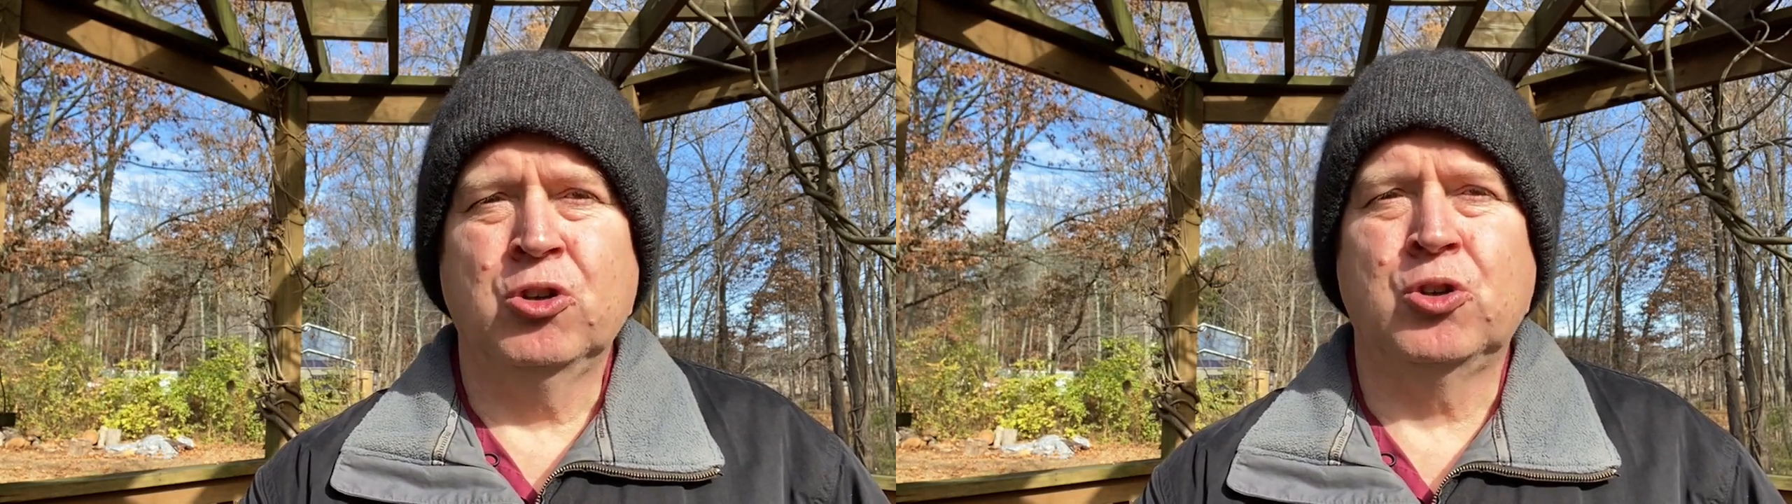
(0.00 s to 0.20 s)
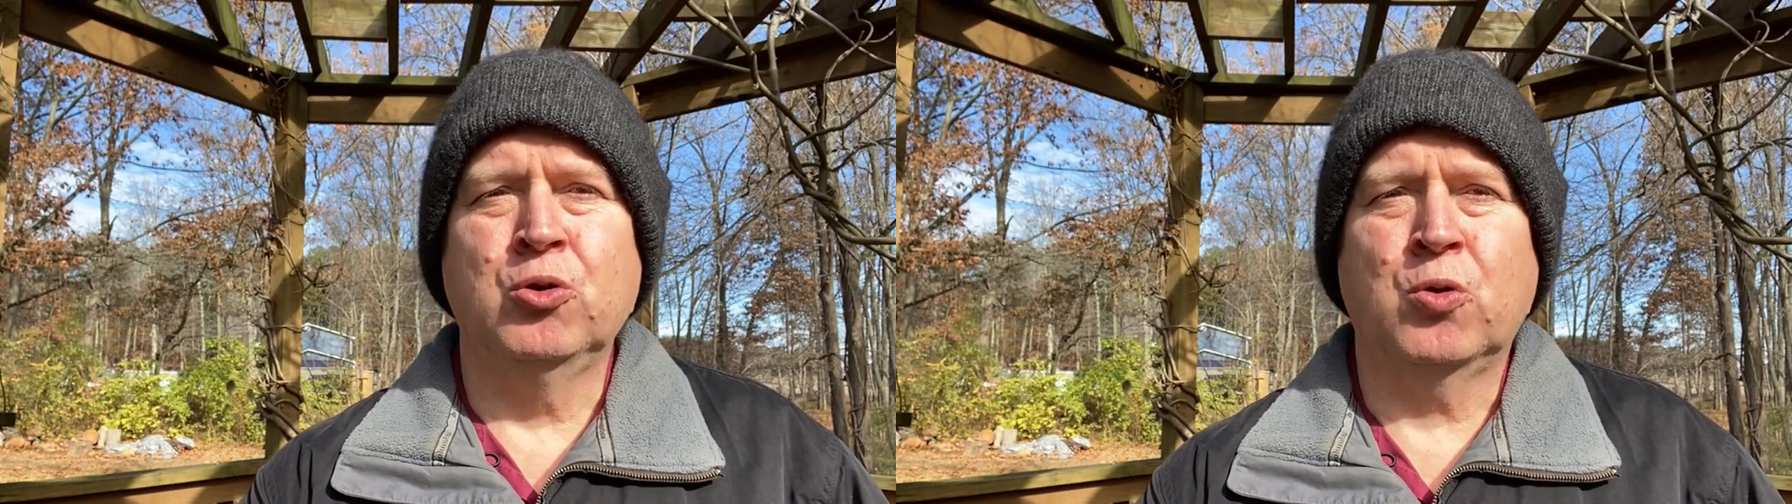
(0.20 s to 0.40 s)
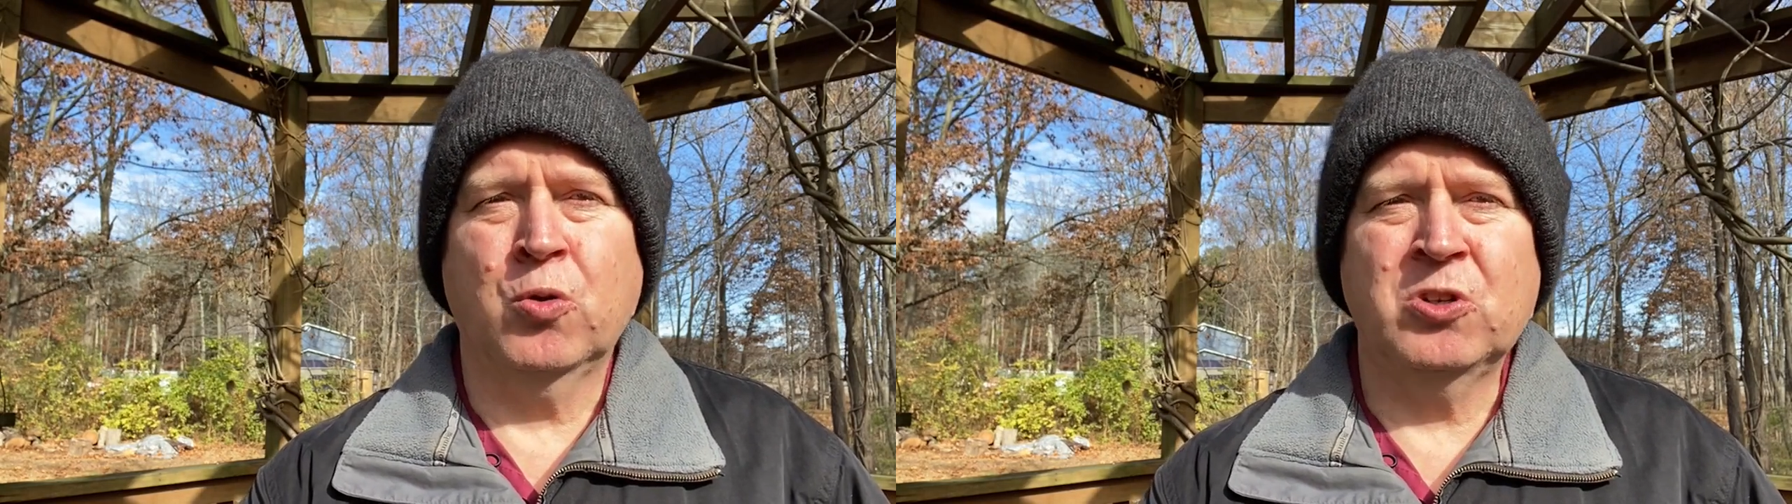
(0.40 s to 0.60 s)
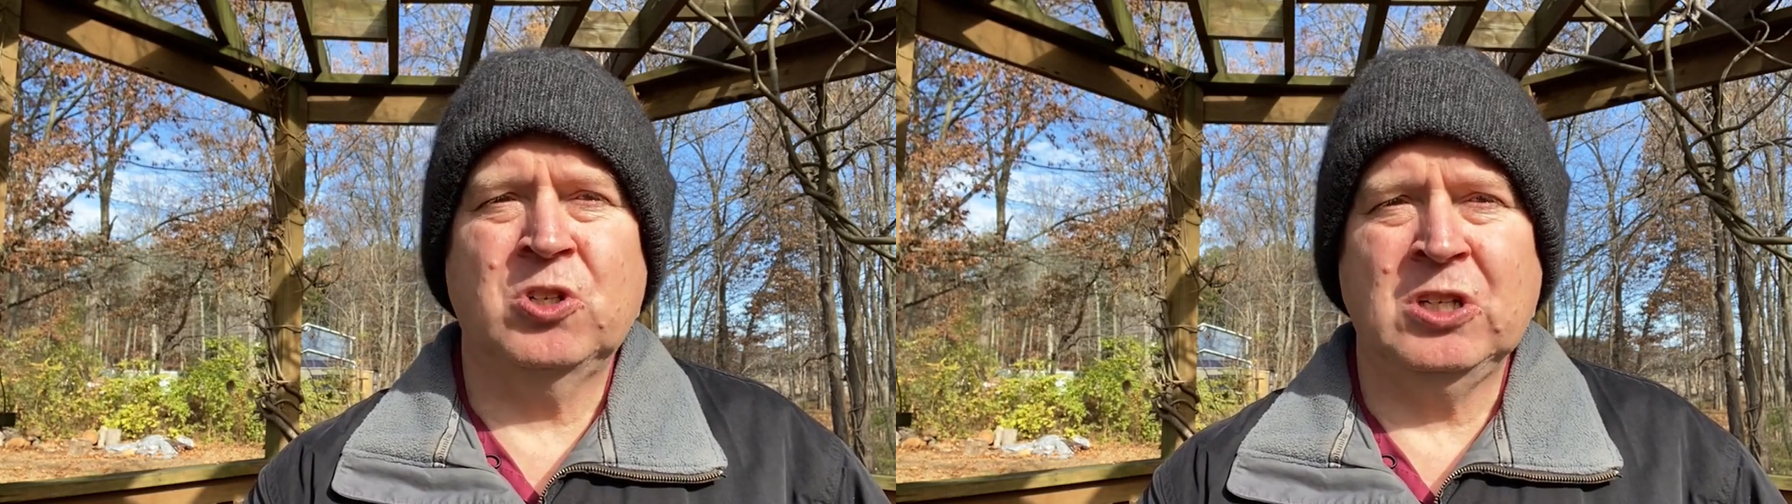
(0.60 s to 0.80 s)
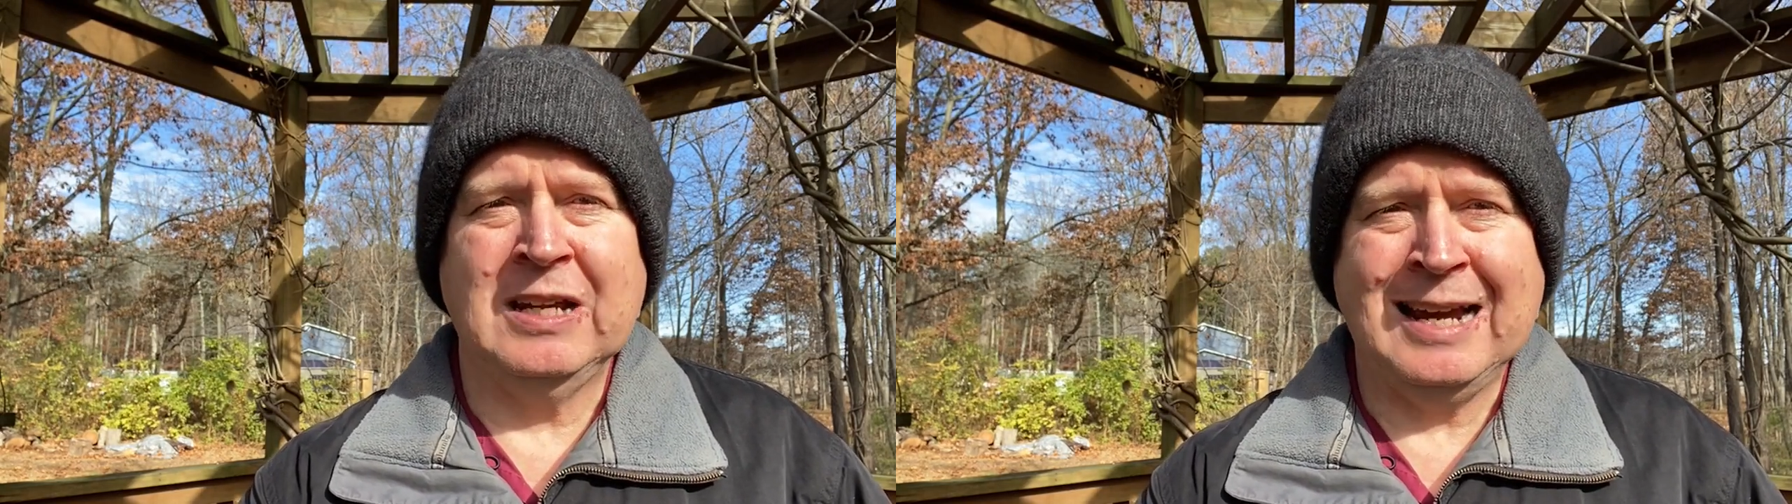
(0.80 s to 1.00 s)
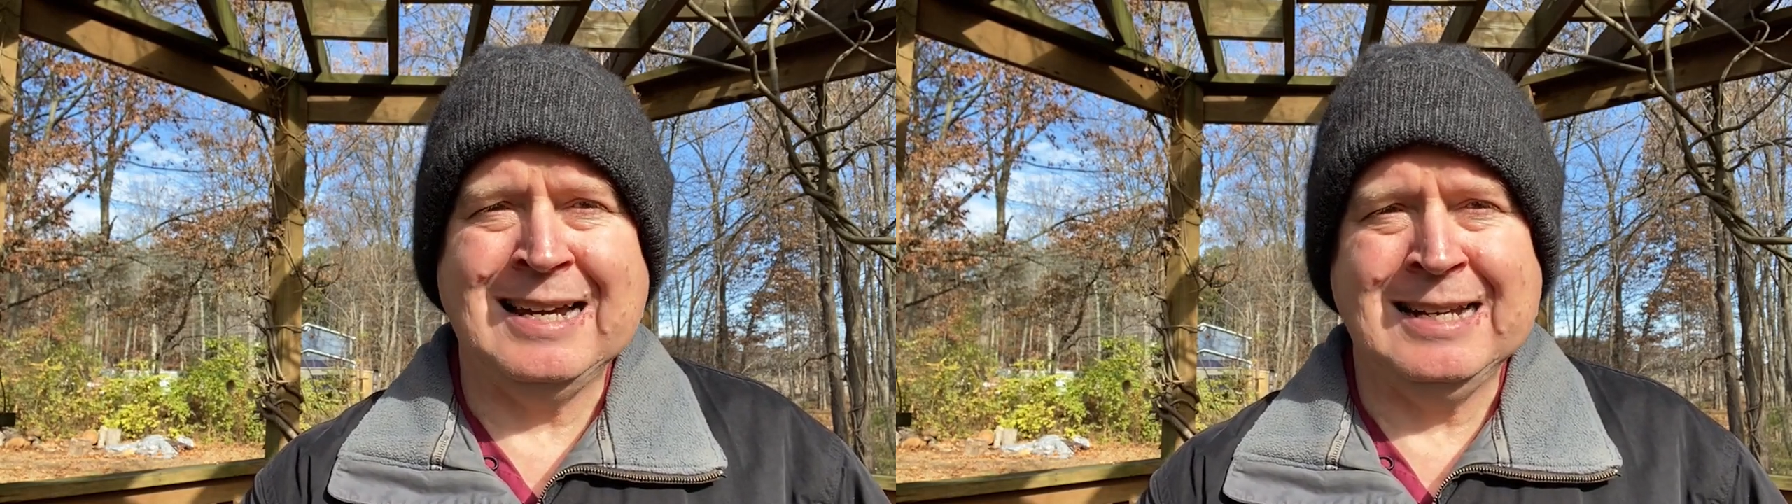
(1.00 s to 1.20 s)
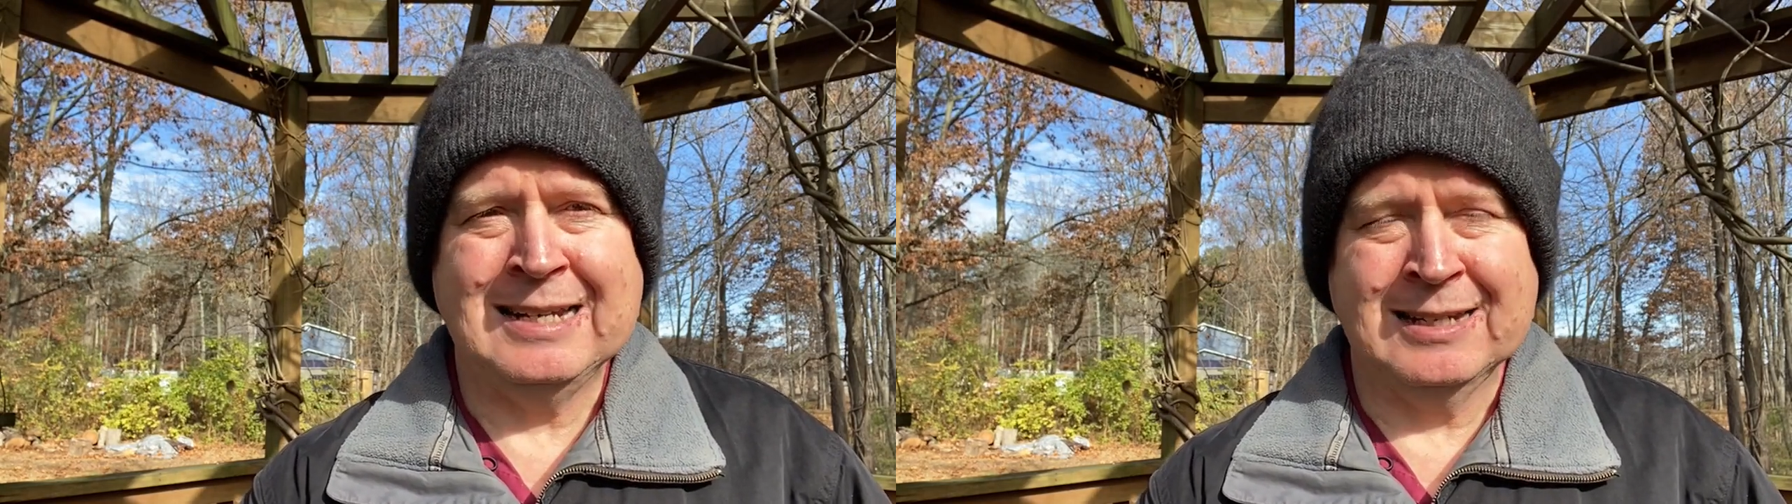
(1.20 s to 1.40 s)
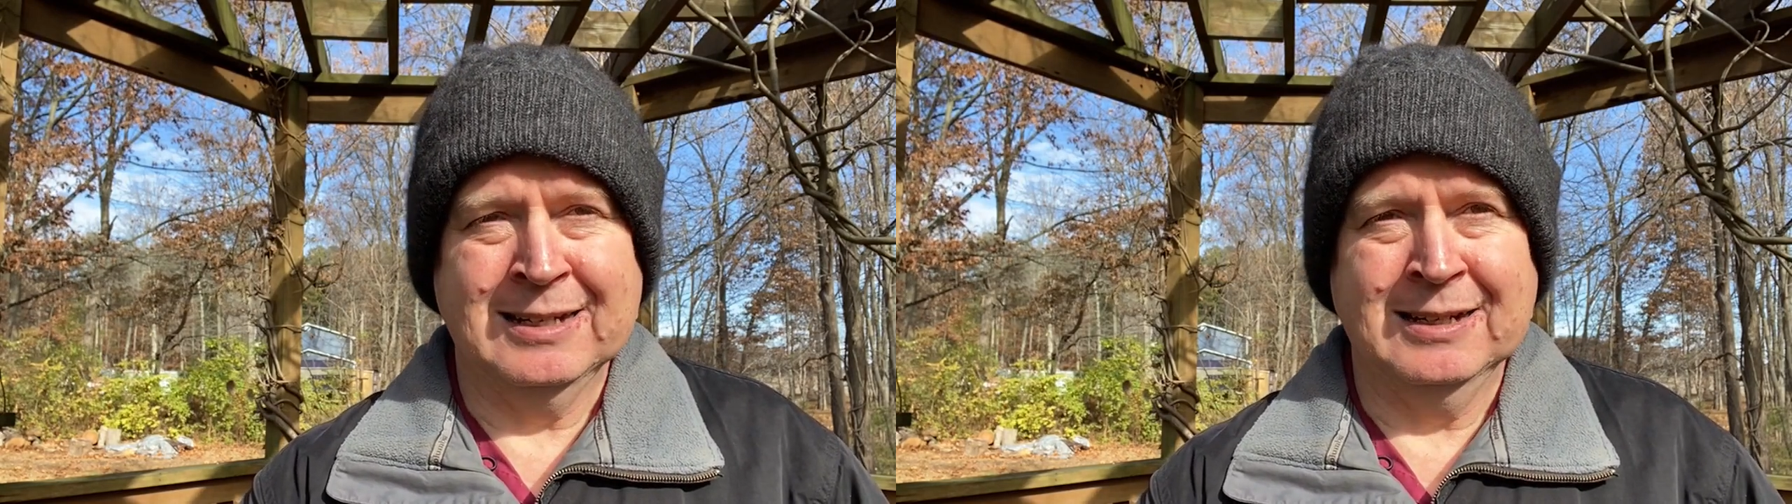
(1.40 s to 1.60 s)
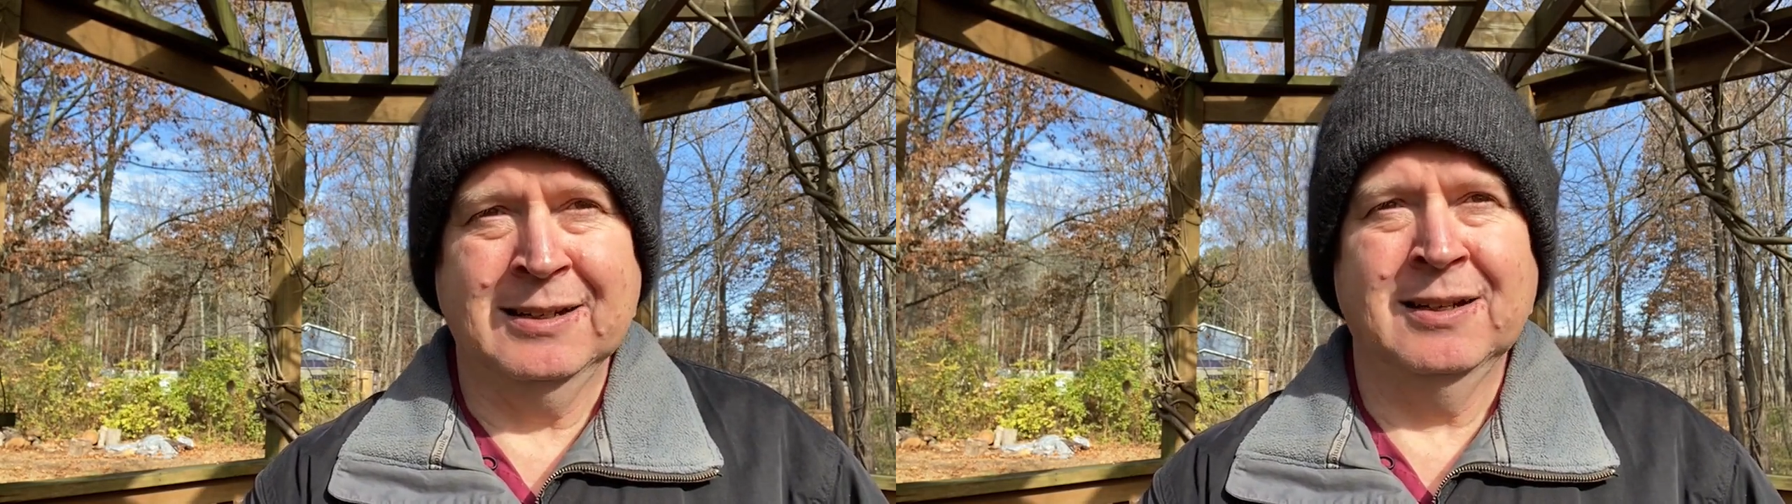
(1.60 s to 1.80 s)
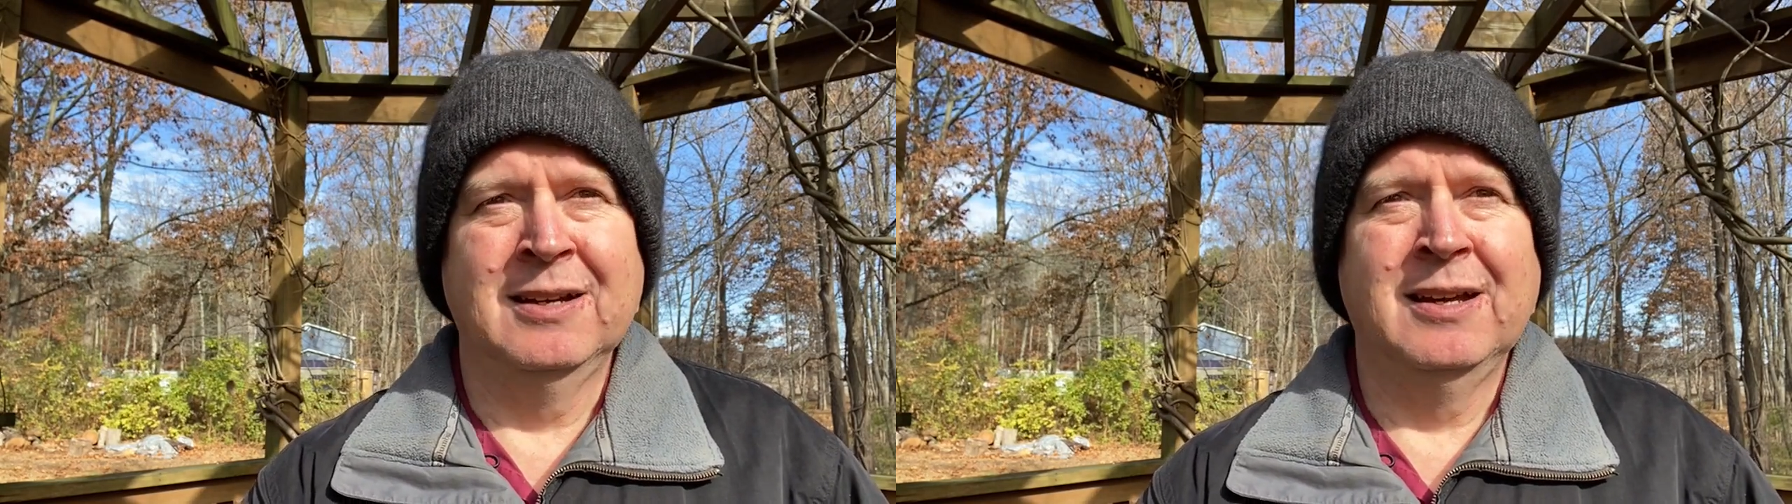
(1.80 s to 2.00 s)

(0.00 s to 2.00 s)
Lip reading: to Christianity